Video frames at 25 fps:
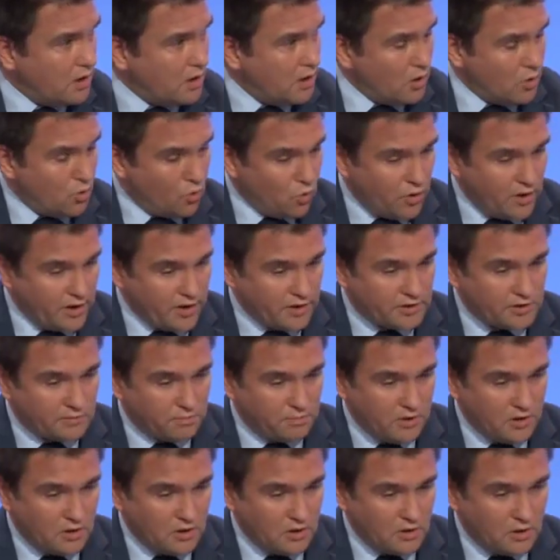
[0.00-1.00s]
We are
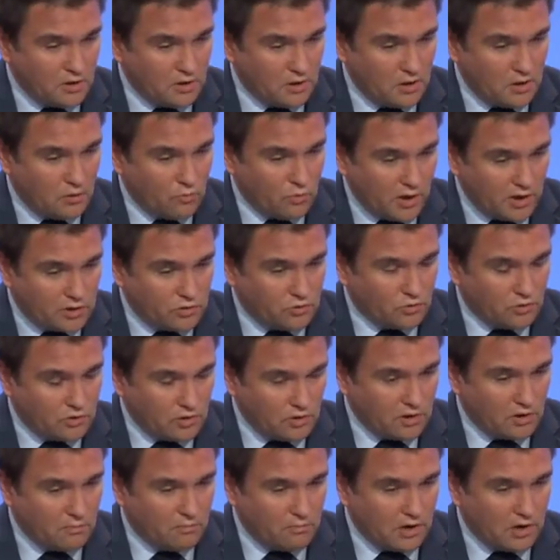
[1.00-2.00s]

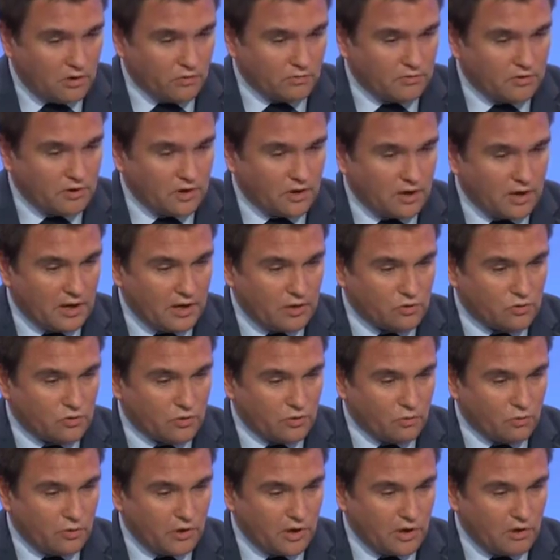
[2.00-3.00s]
talking about the country
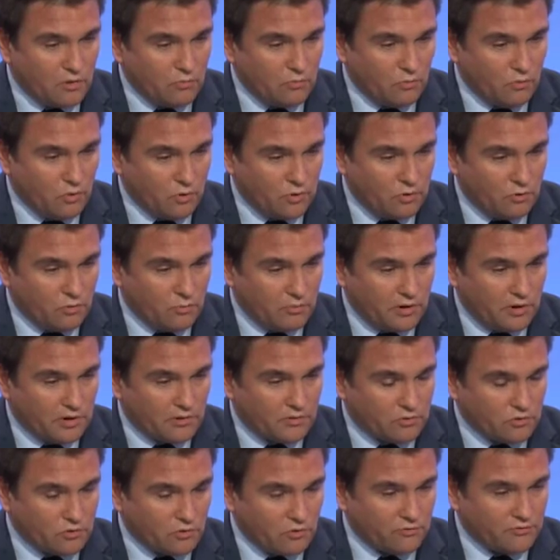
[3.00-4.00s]
where
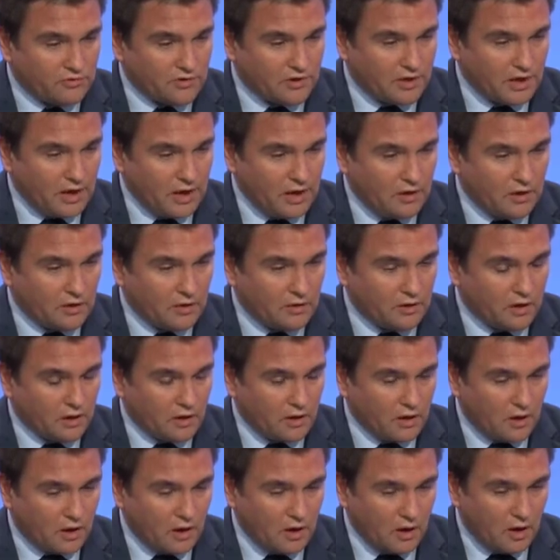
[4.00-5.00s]
monuments of Stalin
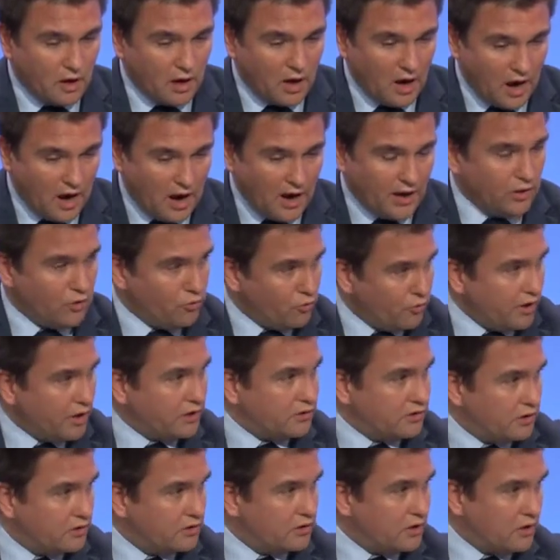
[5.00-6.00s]
are
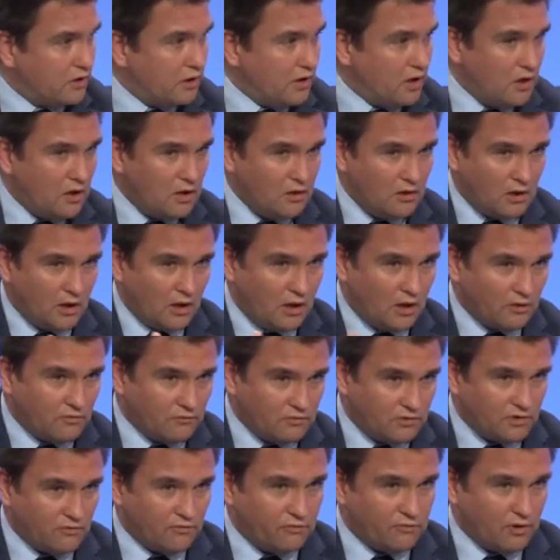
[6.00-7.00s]
erected again and
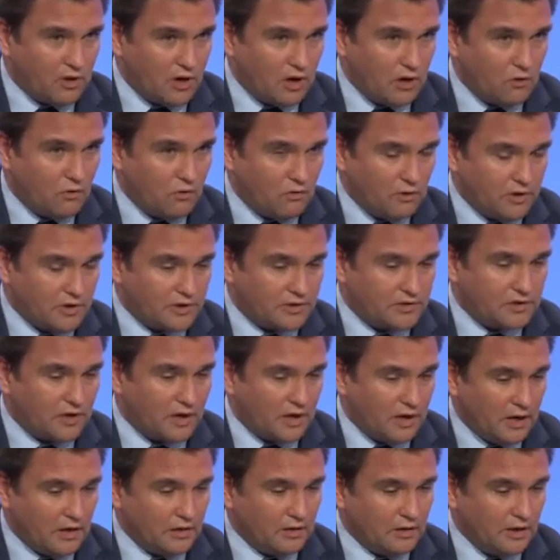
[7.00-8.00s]
the flowers
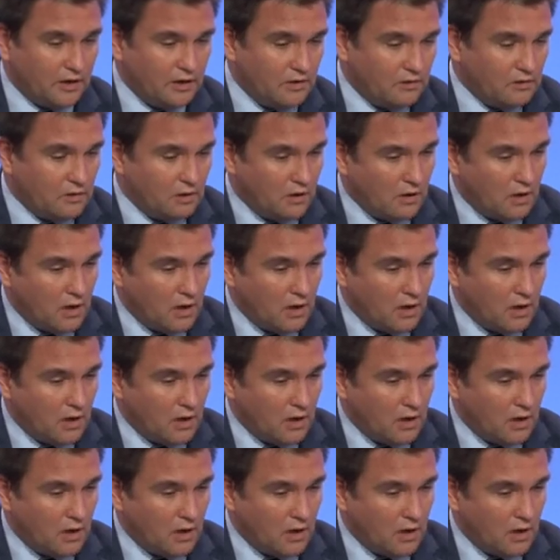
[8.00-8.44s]
are laid.